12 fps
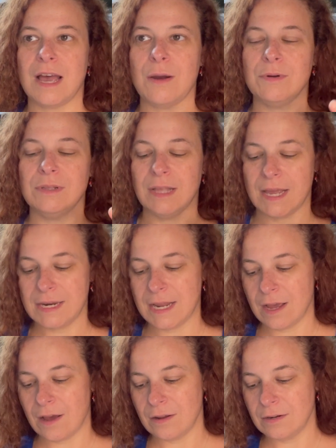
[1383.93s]
I would lay
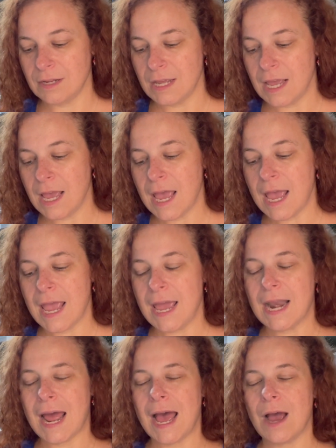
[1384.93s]
down
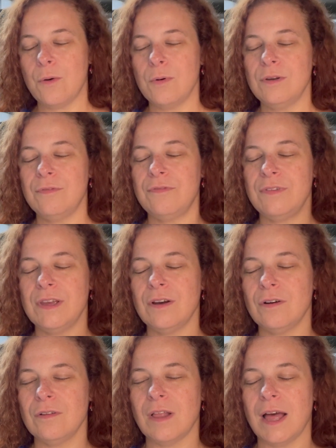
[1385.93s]
and I would
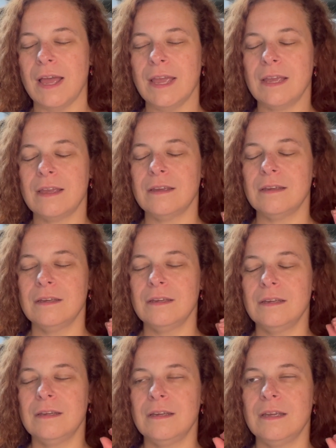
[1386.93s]
feel like
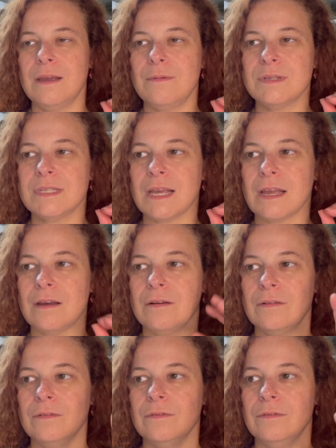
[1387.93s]
it was like a,
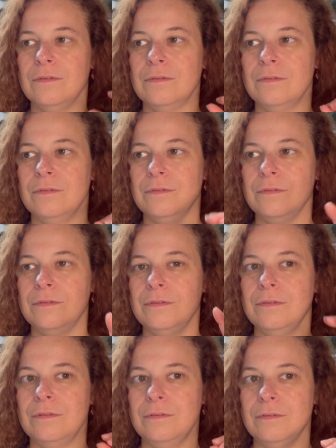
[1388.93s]

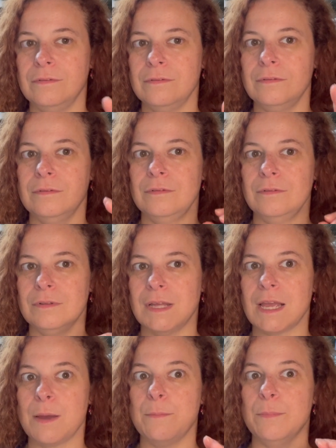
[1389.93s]

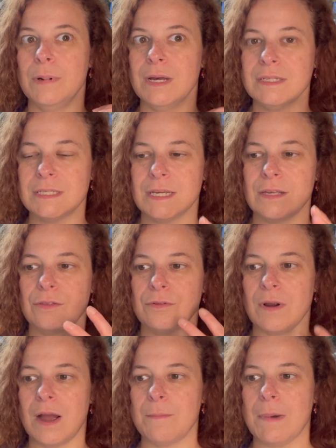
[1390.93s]
like a buzzing
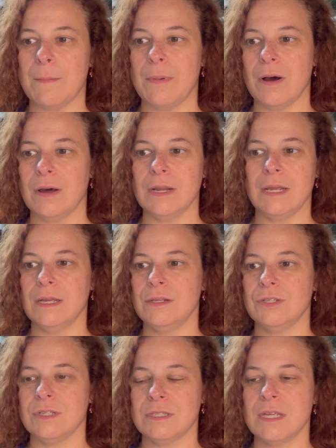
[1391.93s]
throughout my body.
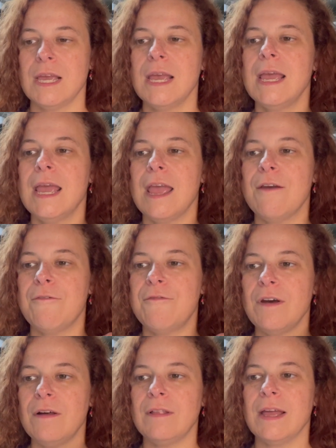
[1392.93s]
Just, it
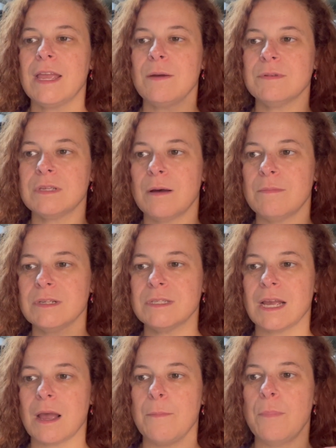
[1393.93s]
felt like it was almost
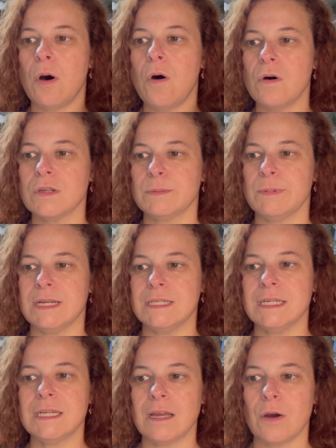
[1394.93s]
like a pulse, but it
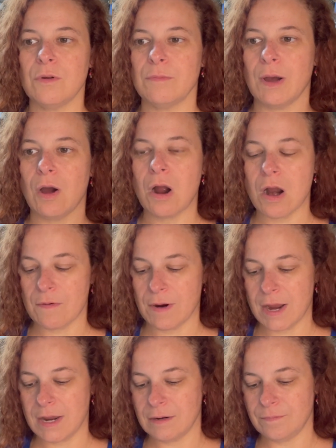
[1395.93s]
didn't go with my heart
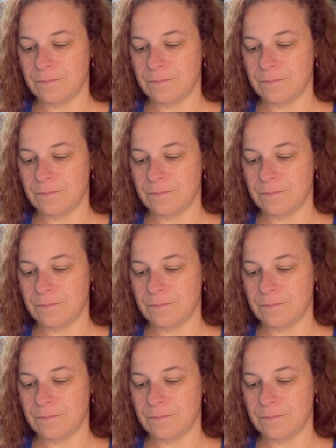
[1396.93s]
rate.